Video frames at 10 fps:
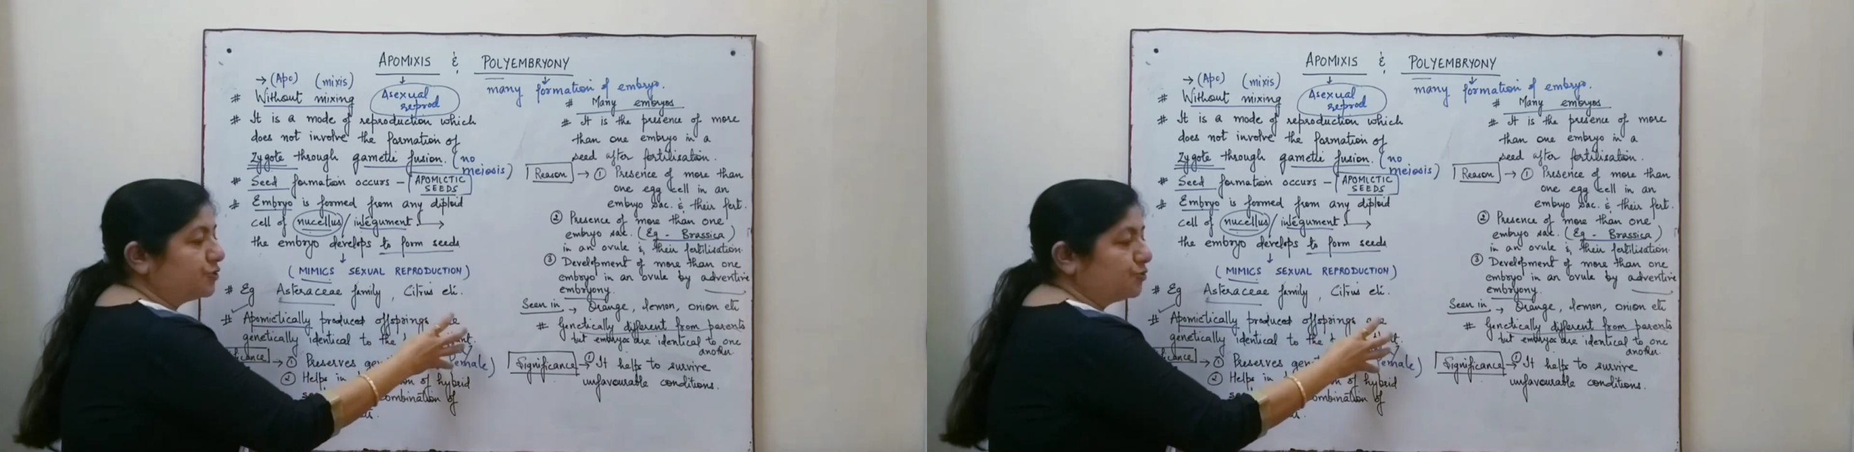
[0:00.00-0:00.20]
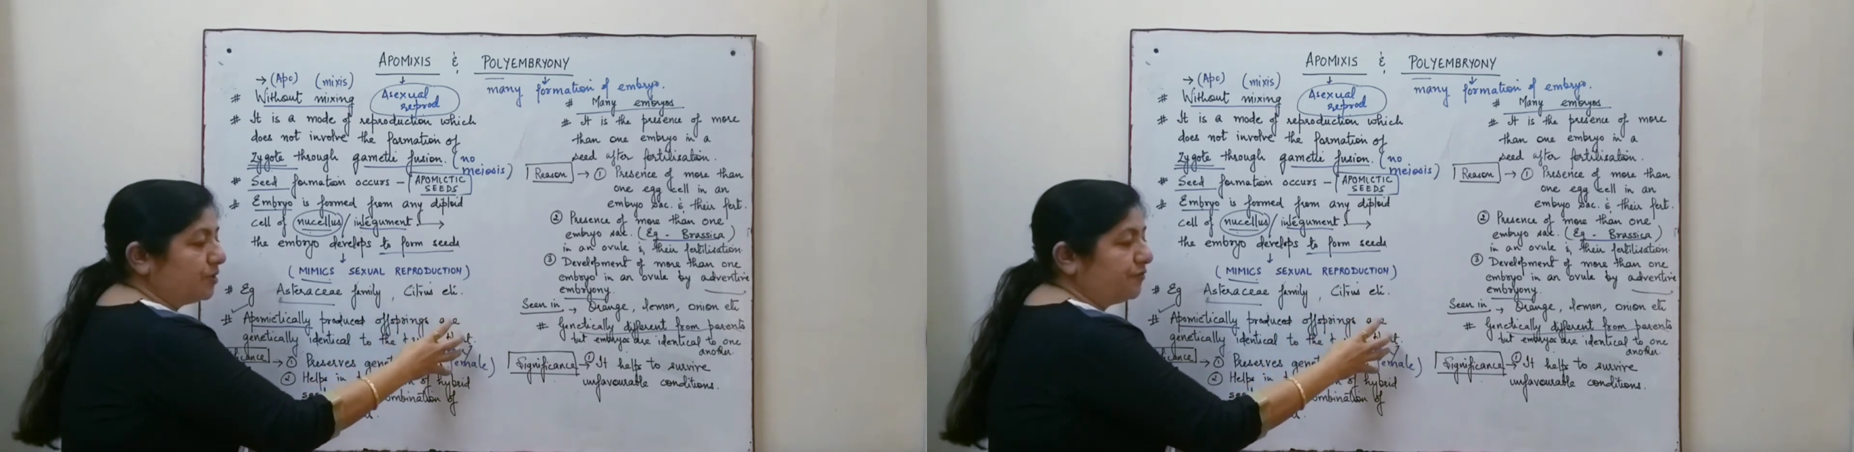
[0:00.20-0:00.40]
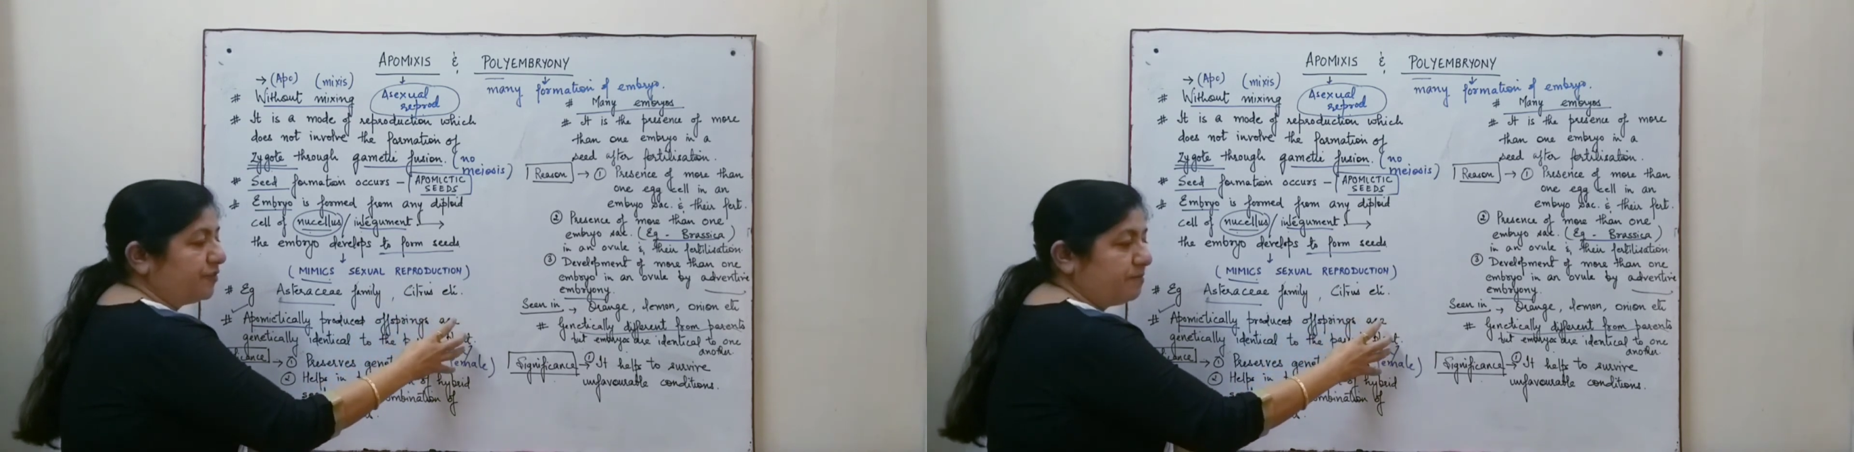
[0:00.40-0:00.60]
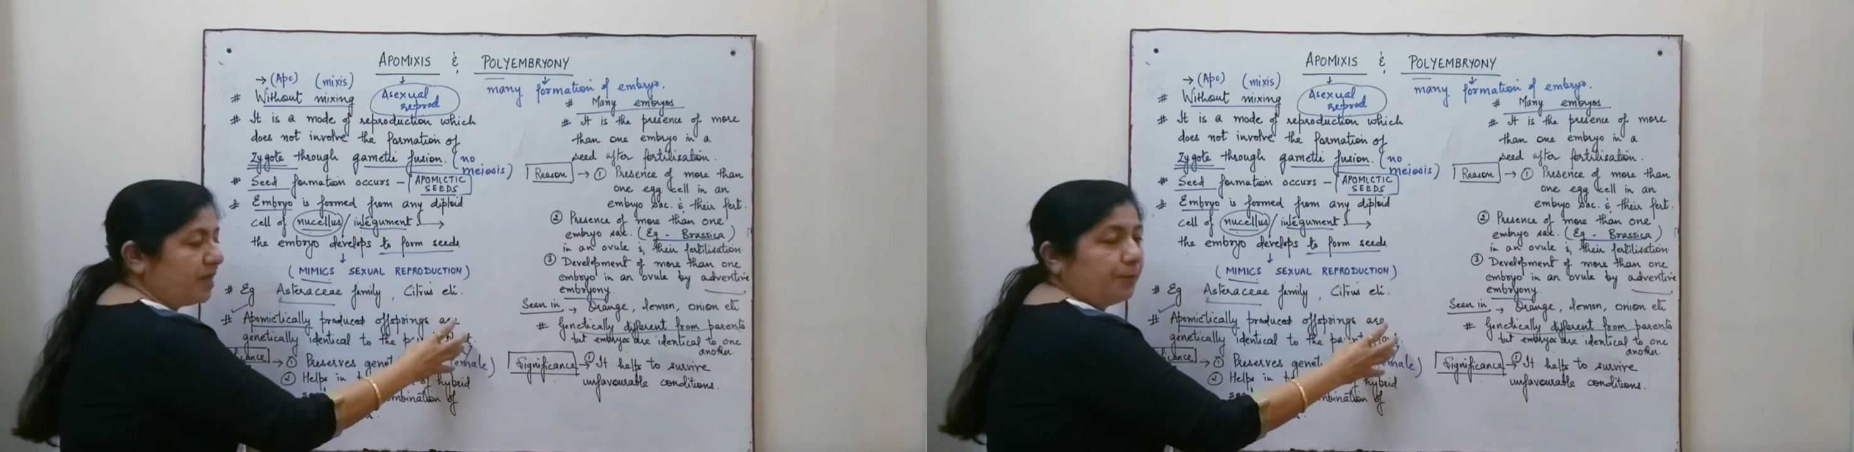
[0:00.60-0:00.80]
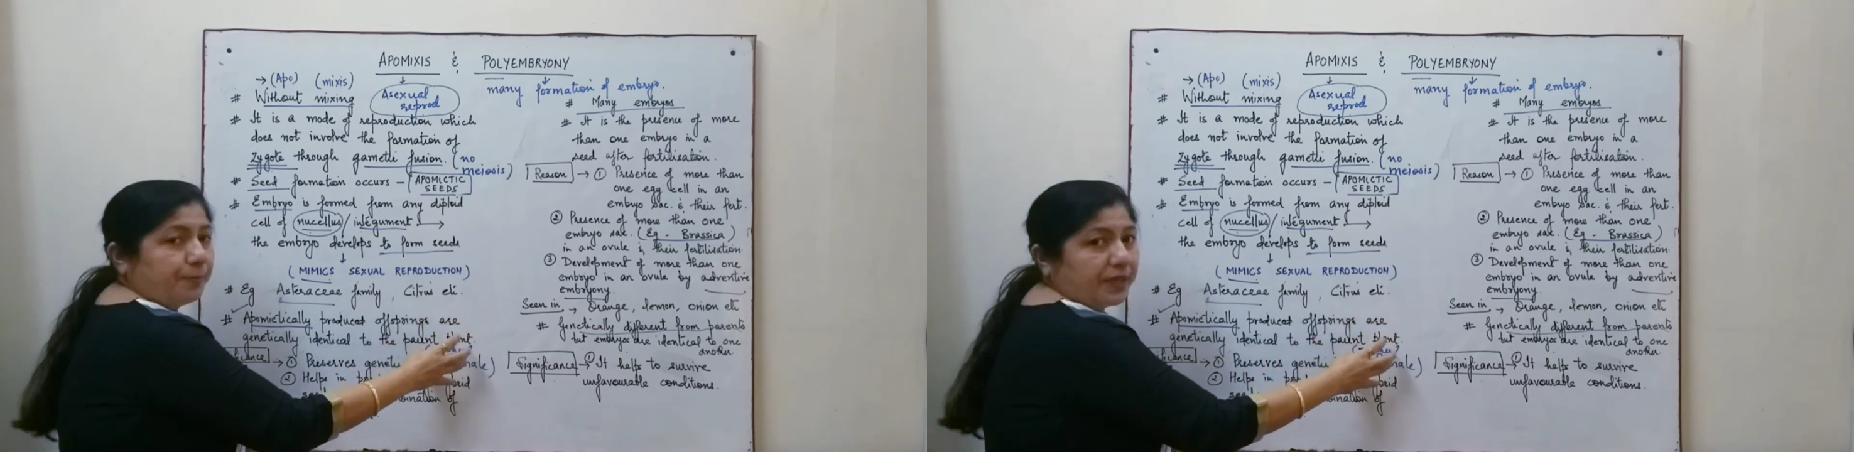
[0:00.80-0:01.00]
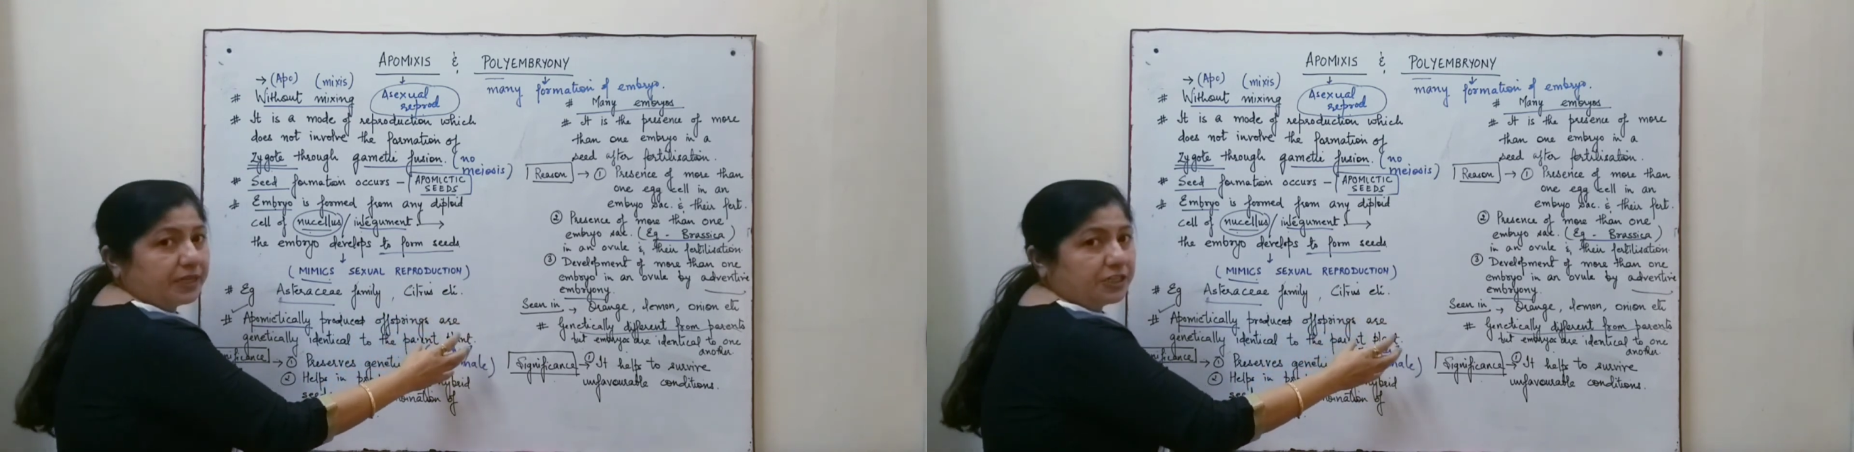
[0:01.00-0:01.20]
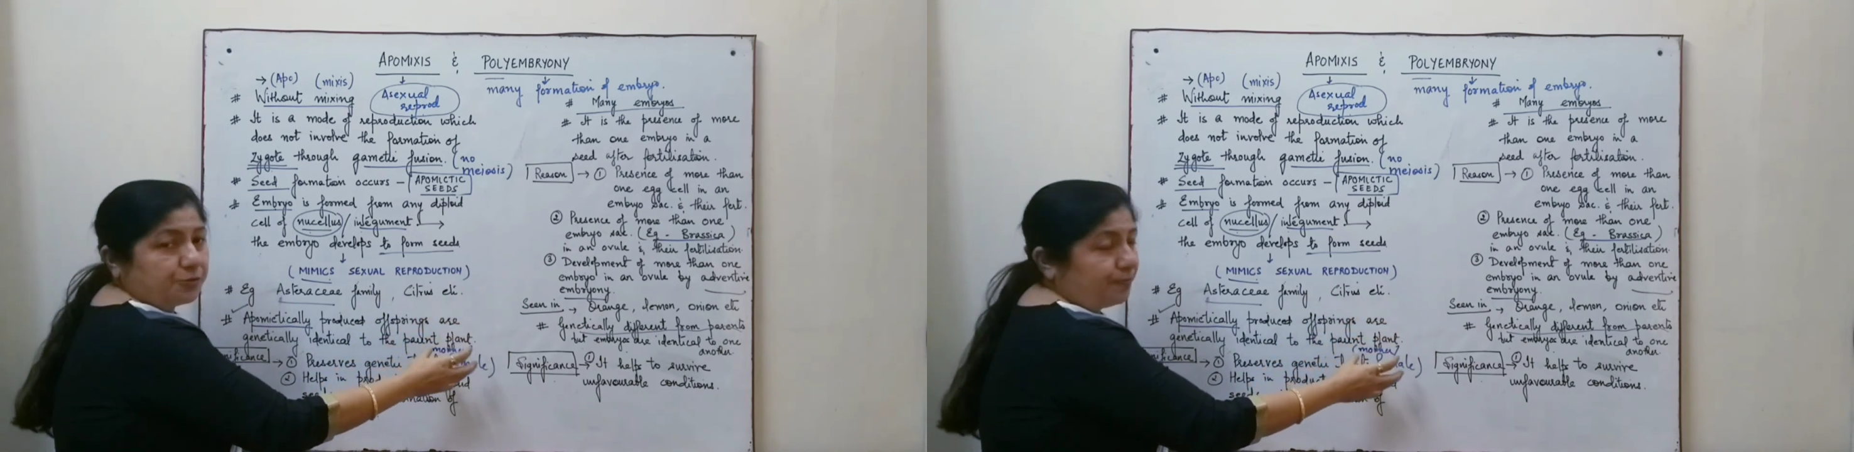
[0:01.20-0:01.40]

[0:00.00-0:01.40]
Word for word: to the female parent